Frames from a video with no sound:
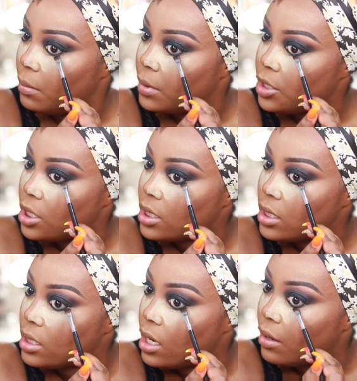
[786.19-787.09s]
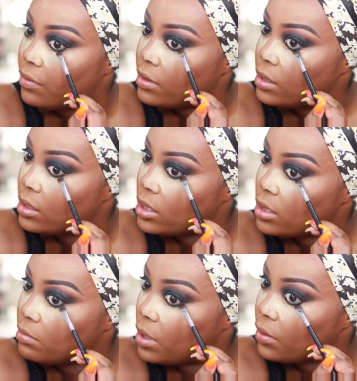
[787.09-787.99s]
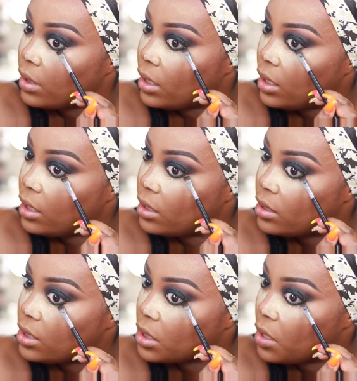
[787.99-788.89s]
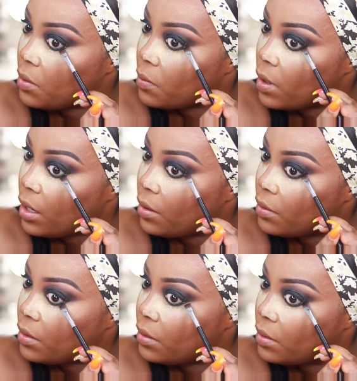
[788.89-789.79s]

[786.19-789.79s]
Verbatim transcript: but just enough smoky to go around.